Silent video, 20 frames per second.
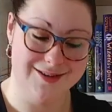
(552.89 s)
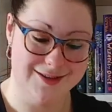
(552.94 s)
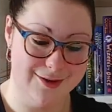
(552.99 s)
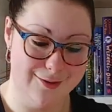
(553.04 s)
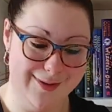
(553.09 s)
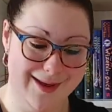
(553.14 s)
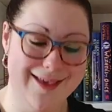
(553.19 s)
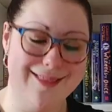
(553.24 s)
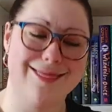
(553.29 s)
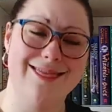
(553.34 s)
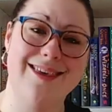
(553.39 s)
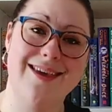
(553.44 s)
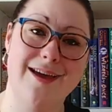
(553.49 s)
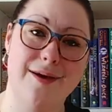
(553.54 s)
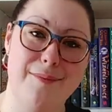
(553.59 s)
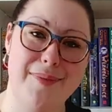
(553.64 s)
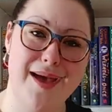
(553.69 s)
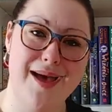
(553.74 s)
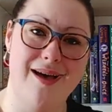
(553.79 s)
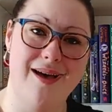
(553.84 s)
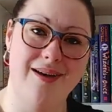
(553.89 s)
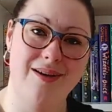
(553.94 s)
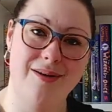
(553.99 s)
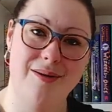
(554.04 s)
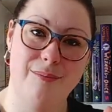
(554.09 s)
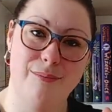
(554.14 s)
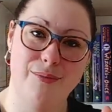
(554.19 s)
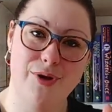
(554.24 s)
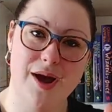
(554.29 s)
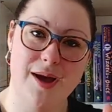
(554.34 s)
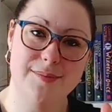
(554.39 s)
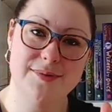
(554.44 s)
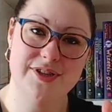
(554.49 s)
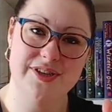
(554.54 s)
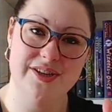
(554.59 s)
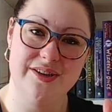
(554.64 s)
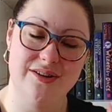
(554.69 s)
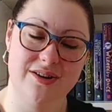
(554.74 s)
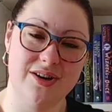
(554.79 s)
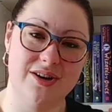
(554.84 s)
So Anthea Bell, props
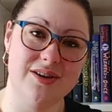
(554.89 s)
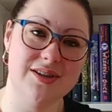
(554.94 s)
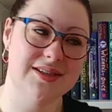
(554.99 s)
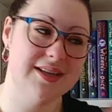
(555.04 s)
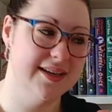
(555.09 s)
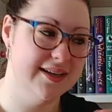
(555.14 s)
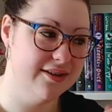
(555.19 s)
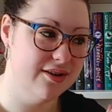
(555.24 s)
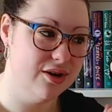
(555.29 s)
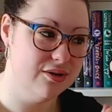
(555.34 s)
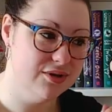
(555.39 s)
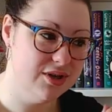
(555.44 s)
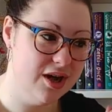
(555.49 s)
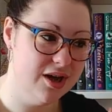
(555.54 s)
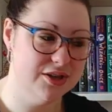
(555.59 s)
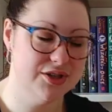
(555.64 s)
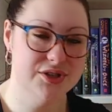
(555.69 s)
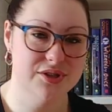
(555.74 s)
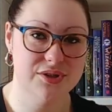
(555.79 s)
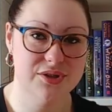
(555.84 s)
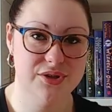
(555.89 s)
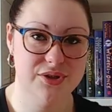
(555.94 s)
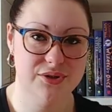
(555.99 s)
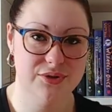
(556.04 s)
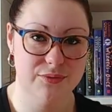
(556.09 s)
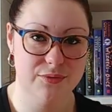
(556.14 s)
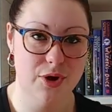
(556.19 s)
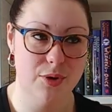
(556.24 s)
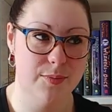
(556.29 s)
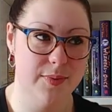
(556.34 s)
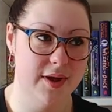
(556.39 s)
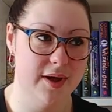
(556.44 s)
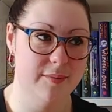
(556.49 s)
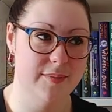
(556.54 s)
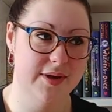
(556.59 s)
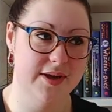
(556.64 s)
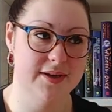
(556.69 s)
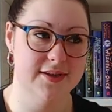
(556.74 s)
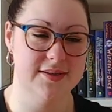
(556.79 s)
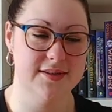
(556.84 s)
to you girls, and go talk to Europa
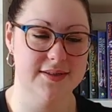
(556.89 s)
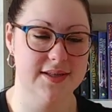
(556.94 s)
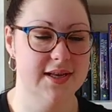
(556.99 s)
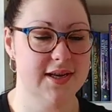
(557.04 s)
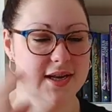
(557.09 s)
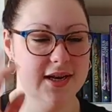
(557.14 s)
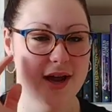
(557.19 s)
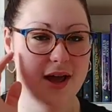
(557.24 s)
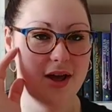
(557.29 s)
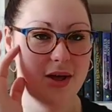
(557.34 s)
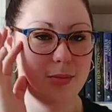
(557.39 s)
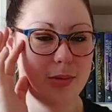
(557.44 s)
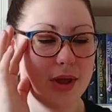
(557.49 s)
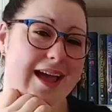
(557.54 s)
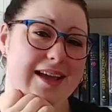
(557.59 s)
because they need help.